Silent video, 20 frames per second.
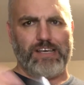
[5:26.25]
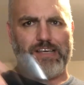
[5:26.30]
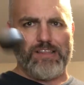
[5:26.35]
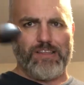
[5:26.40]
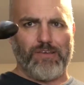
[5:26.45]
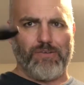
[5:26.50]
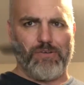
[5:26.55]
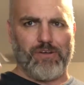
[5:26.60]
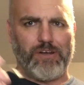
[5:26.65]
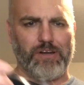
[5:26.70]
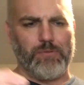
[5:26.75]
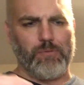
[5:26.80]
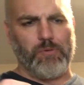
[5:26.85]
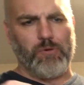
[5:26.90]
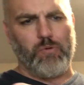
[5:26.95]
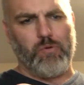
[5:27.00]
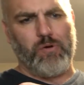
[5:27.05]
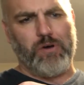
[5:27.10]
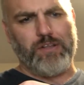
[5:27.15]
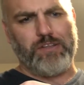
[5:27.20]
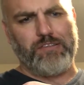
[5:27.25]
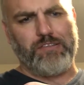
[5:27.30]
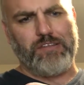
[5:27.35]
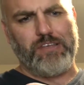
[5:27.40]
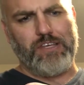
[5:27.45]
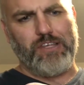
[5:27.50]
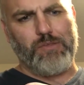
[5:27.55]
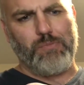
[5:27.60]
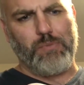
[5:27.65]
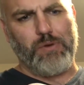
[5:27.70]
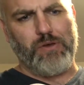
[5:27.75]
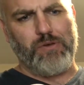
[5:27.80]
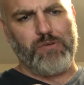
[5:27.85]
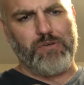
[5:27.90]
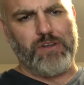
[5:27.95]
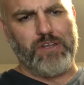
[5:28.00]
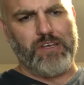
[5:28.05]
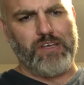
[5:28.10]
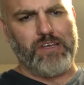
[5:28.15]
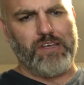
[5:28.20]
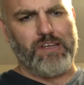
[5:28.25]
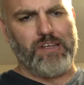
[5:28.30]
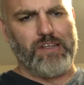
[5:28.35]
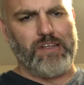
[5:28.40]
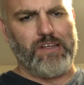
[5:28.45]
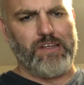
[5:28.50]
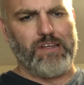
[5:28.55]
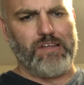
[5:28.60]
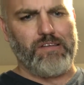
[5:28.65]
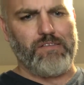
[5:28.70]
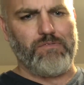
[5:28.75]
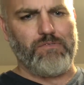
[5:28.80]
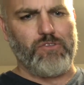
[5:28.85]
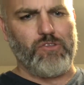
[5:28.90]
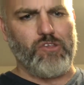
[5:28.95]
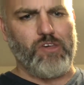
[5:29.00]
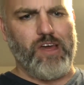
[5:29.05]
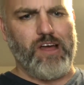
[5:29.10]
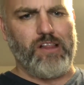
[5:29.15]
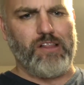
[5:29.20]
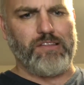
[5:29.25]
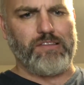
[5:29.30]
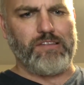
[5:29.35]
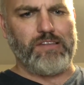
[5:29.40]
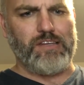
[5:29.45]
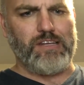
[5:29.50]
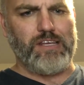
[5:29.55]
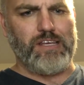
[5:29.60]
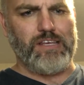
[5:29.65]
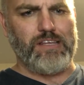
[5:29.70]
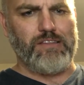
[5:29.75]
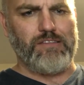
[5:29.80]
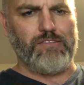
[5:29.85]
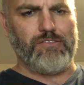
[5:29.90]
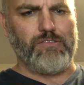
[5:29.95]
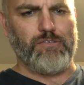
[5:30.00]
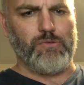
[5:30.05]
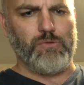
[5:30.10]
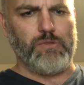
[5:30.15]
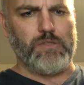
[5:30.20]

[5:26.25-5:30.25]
So we're gonna put 1 teaspoon of gelatin into